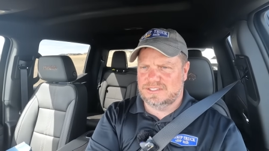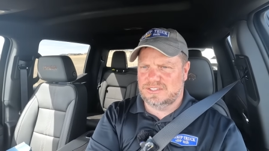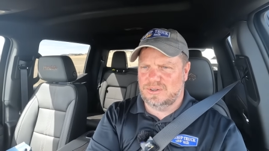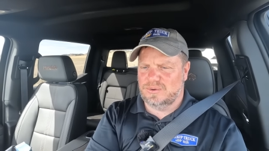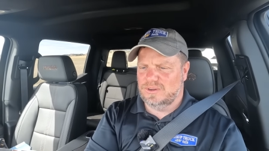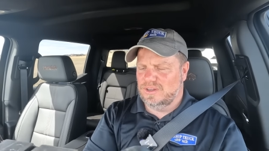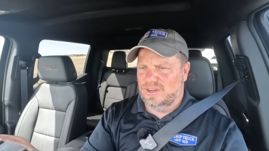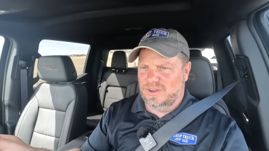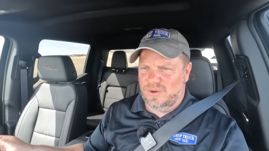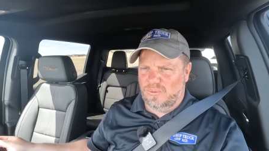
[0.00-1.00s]
So
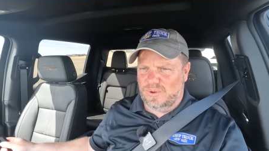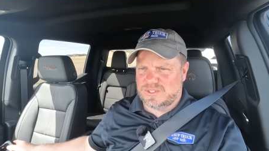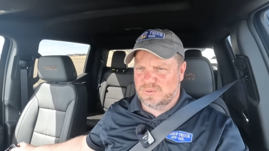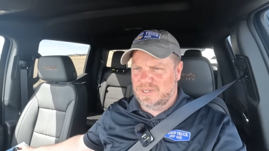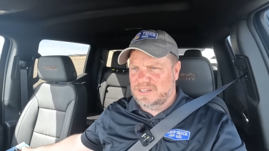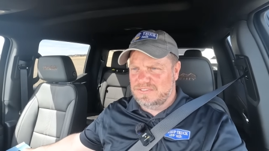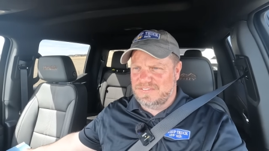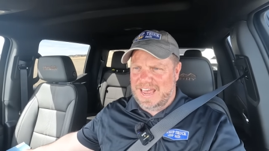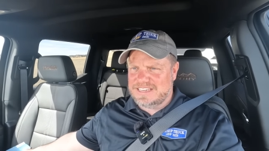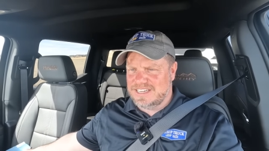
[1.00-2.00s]
what's really
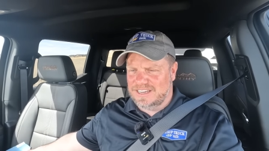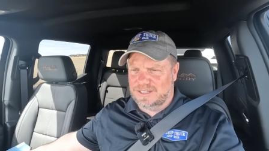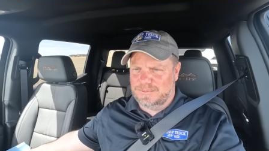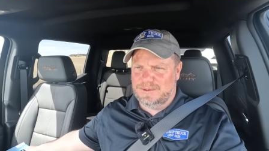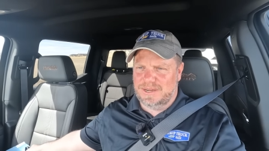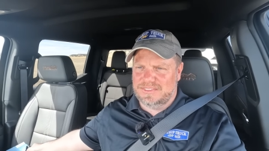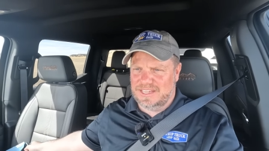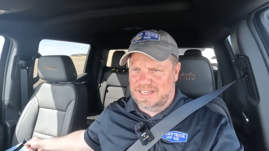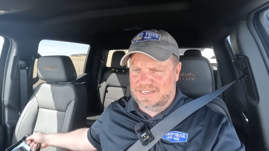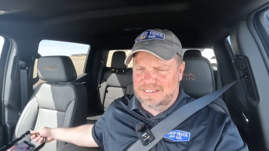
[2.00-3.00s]
fascinating to me about
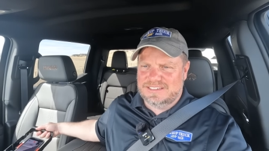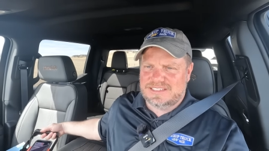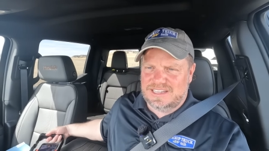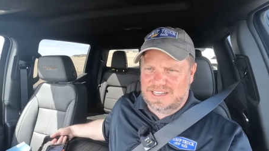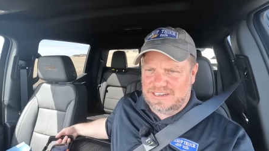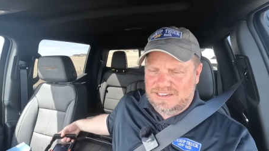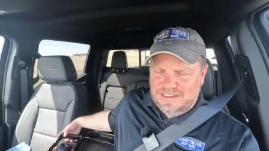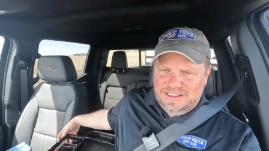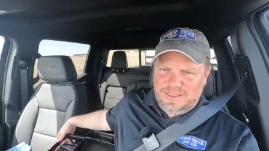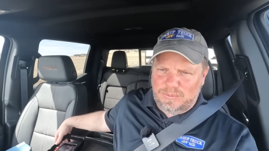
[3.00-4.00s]
that is that
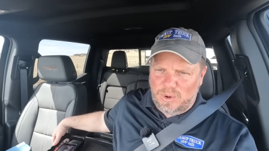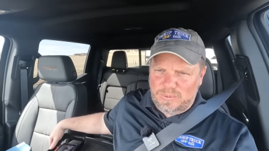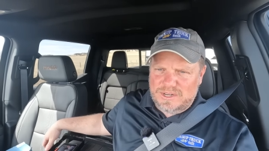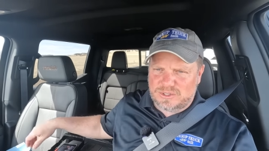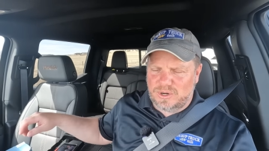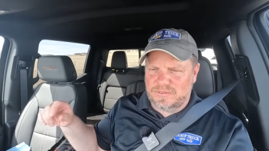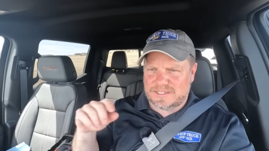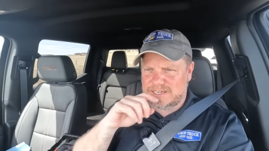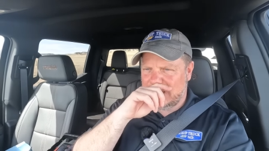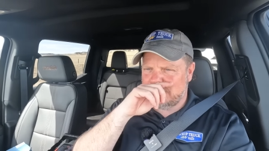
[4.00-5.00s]
the more we drove
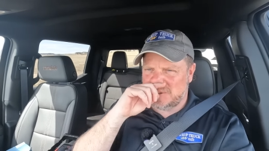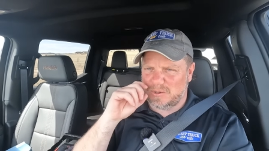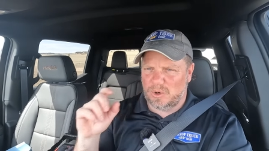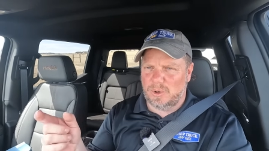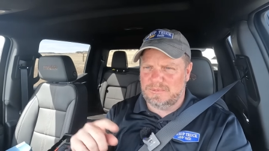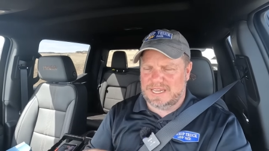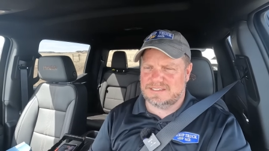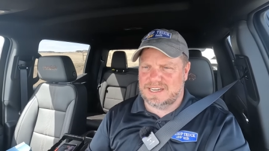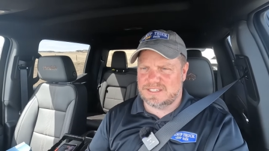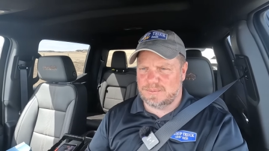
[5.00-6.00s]
this camper home
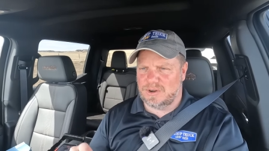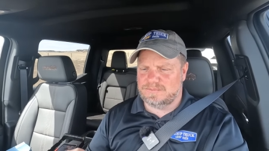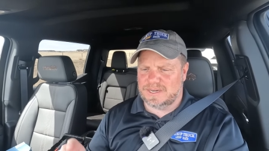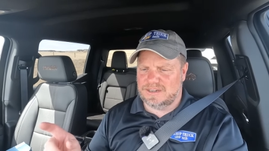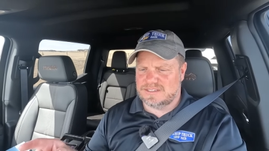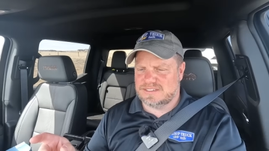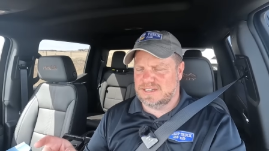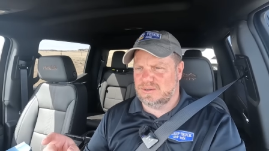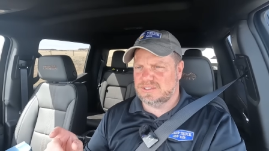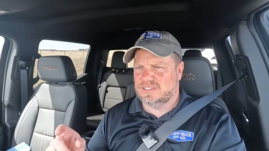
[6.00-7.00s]
last night, because I brought it up to my cousin's
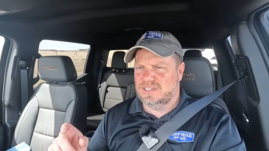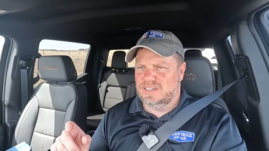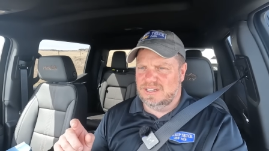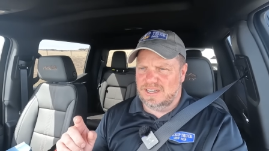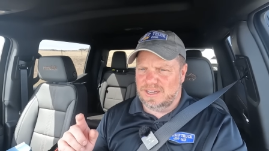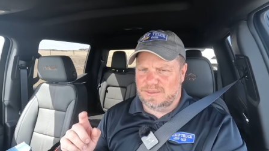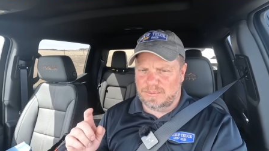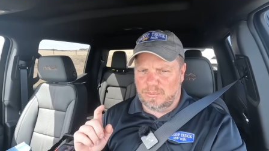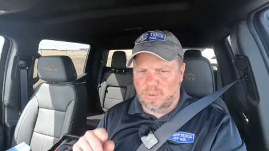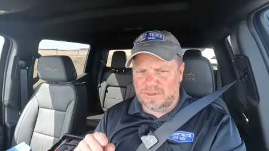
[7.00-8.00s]
house,
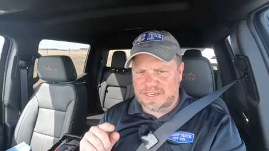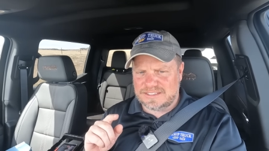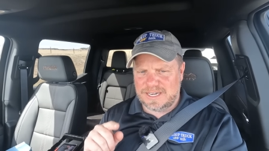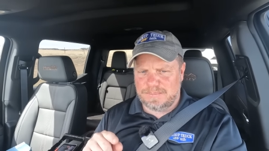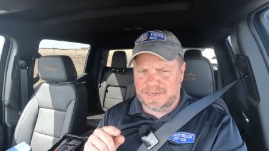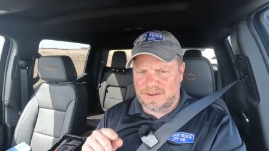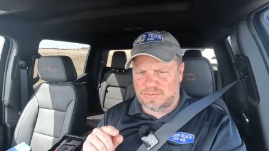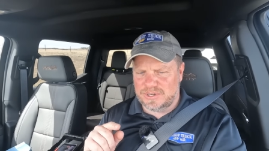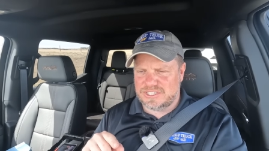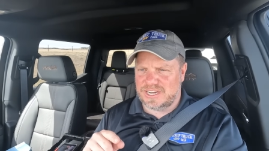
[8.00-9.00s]
the more the
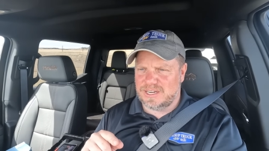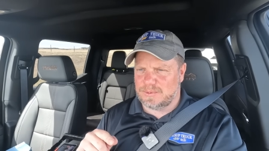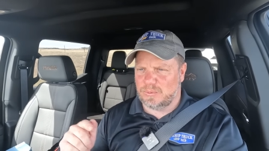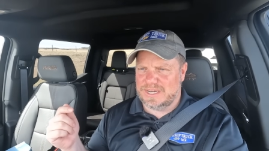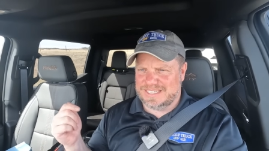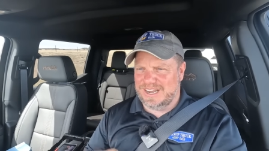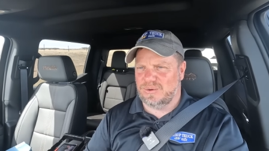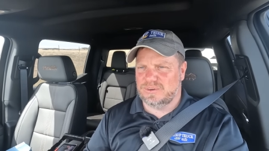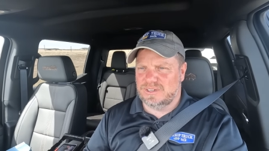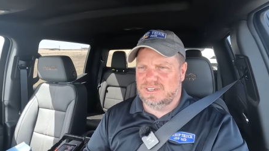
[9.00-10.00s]
DPF regen number went
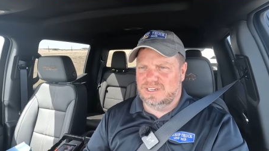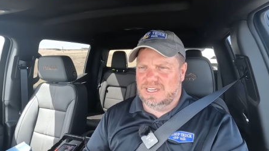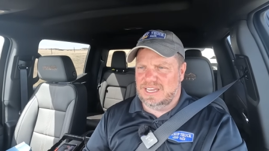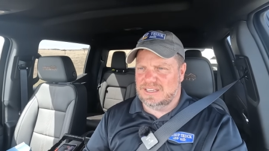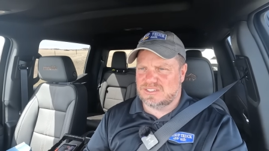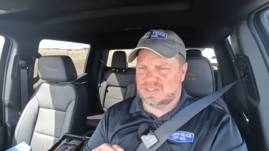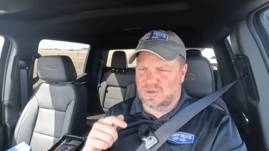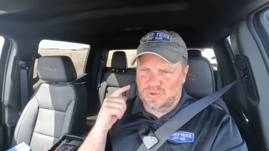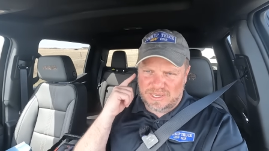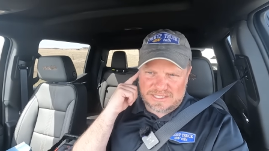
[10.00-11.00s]
down. And
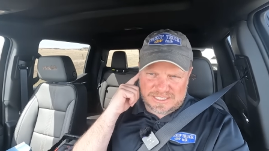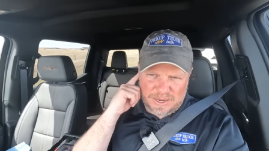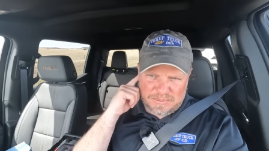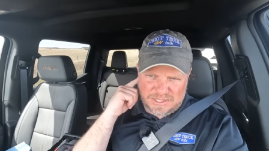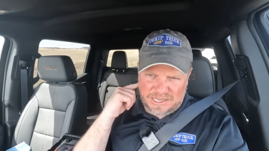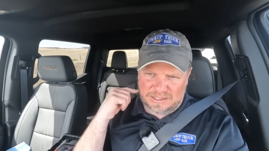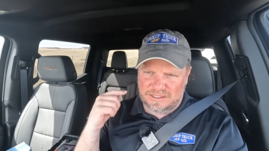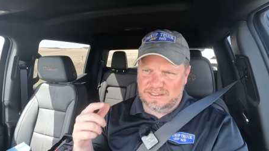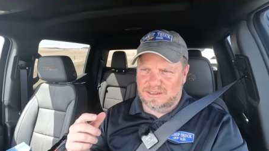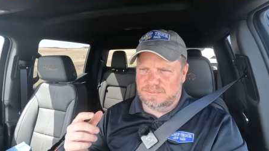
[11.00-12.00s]
so it seems
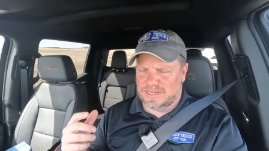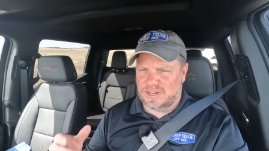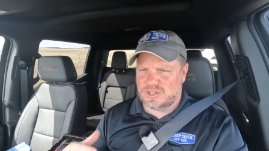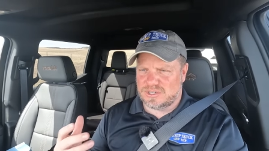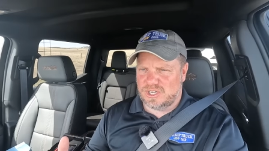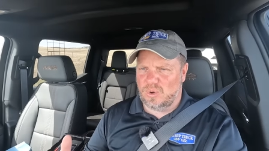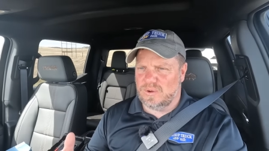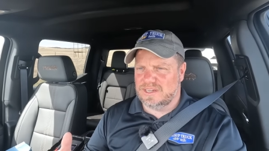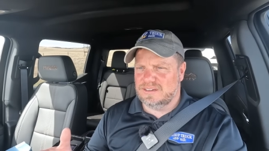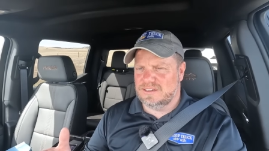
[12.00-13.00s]
like because you're
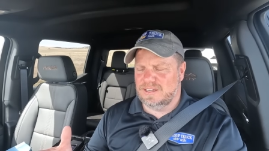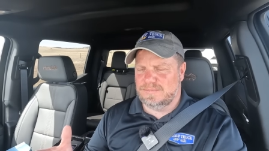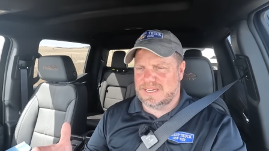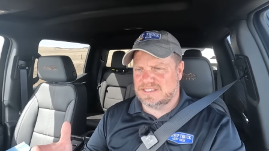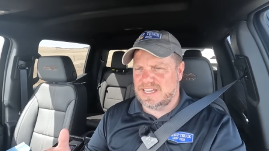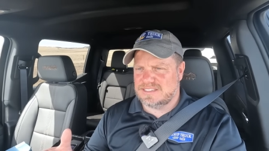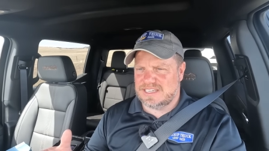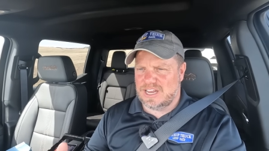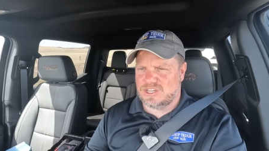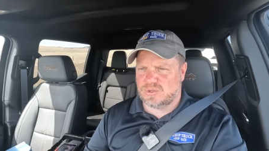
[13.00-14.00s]
towing, it makes sense
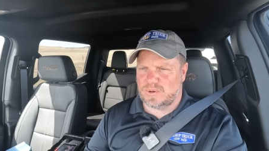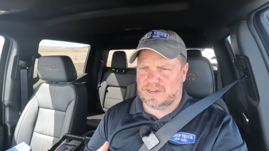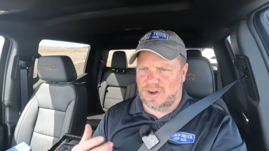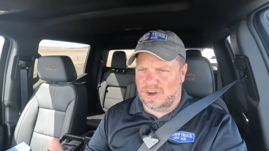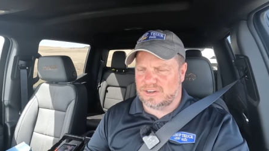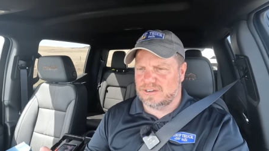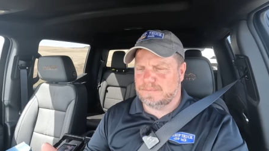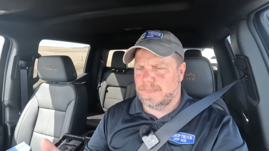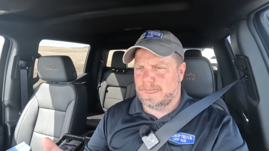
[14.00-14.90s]
the engine is working harder.